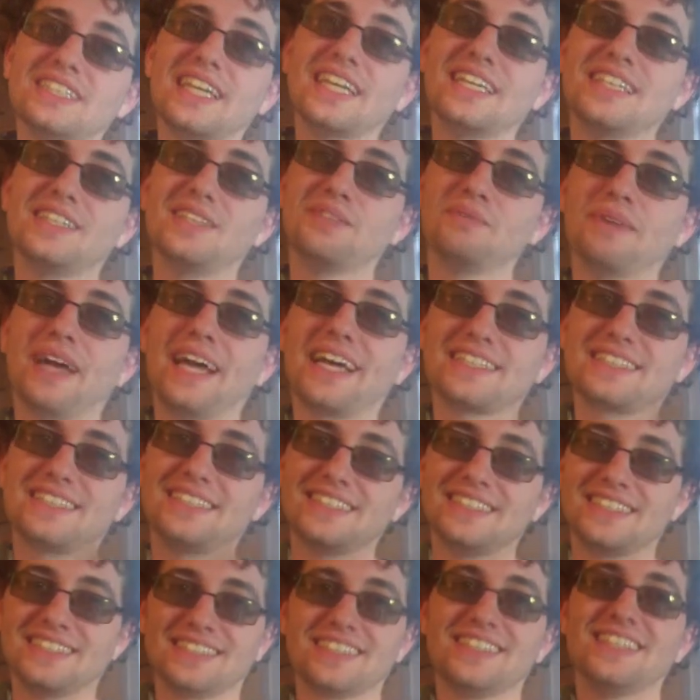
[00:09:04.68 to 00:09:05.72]
again, to
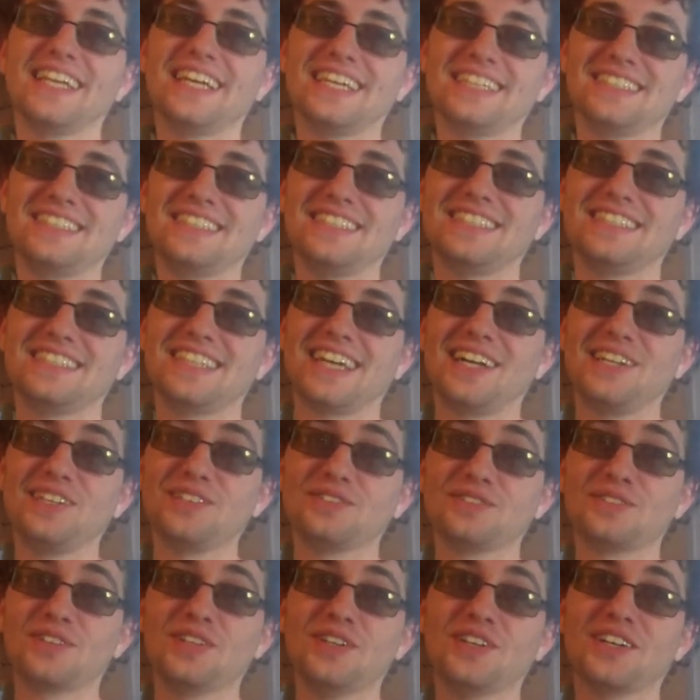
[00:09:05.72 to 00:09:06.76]
Max's lazy style
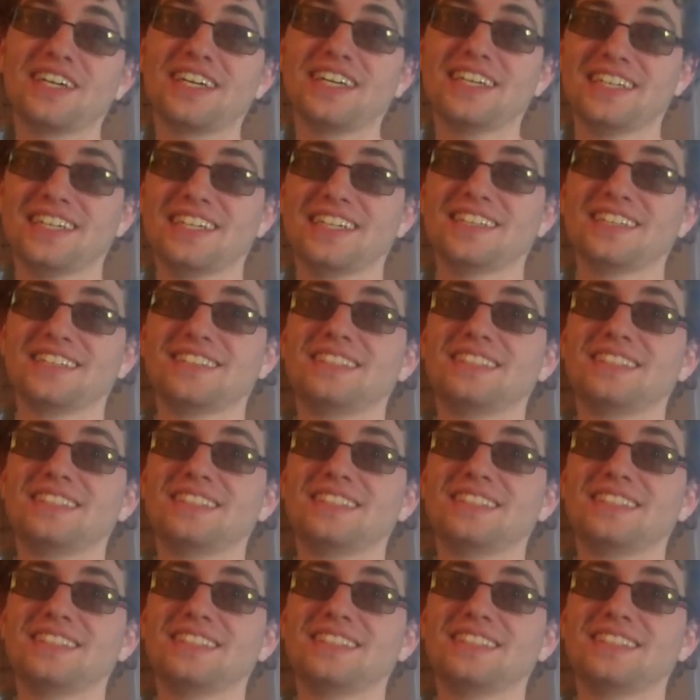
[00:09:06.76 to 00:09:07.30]
of cooking,